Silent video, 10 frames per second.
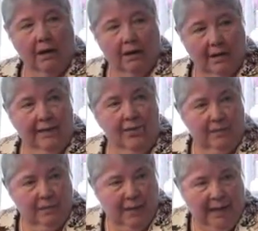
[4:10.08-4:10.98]
are
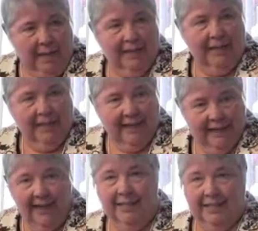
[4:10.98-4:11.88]
interdependently
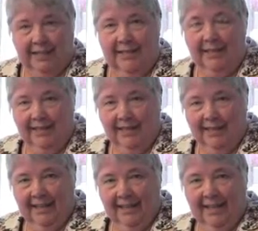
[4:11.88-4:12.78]
connected
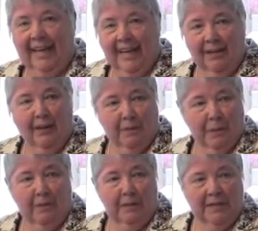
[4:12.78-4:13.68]
in our
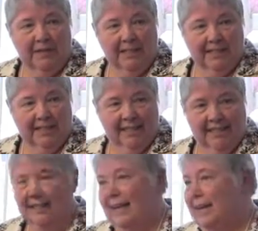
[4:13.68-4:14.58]
workplaces.
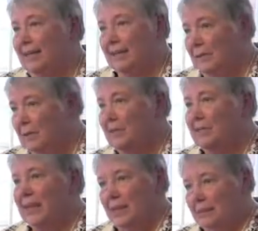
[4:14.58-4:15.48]
That
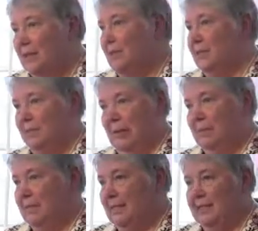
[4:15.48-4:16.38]
includes patients,
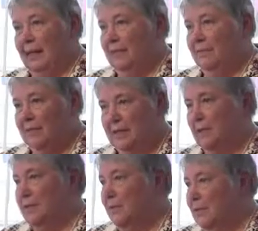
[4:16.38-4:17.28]
families, staff,
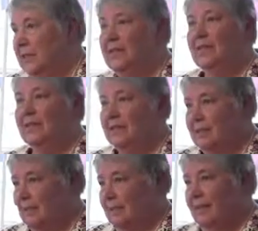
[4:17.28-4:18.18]
visitors,
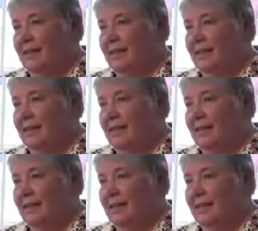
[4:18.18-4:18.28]
volunteers,